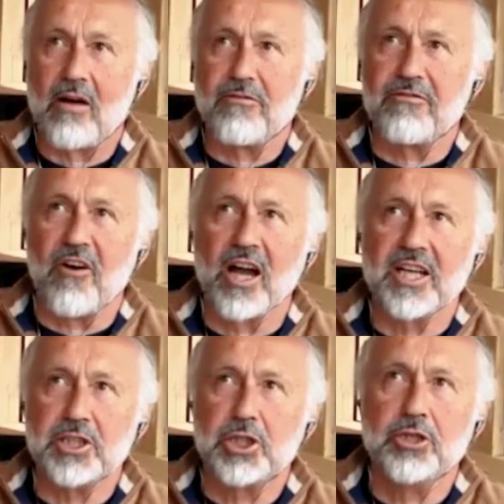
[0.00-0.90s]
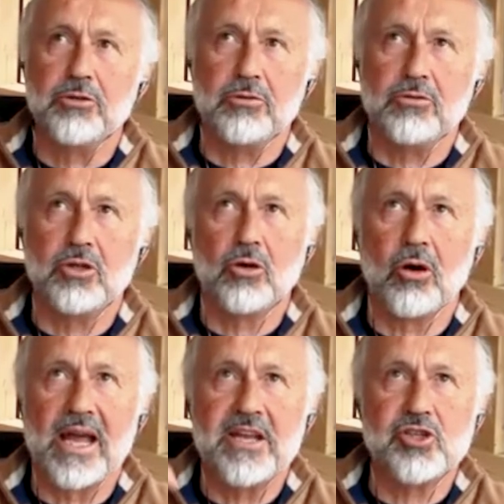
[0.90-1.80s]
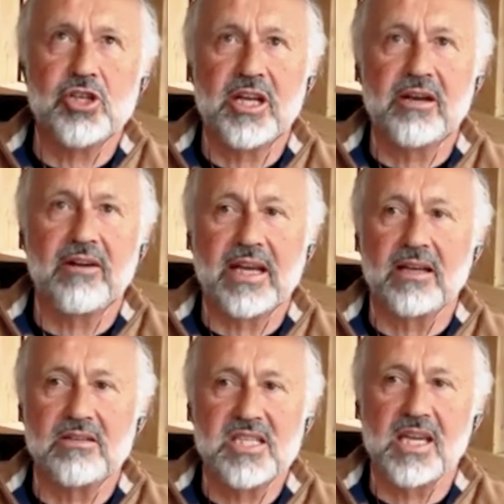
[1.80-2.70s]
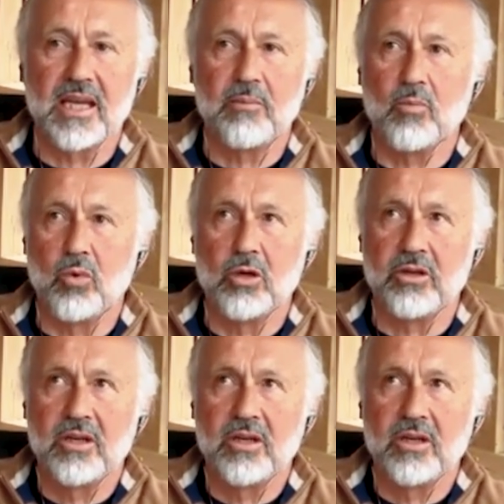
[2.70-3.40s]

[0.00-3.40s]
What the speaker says: fine-tuned your engineering team would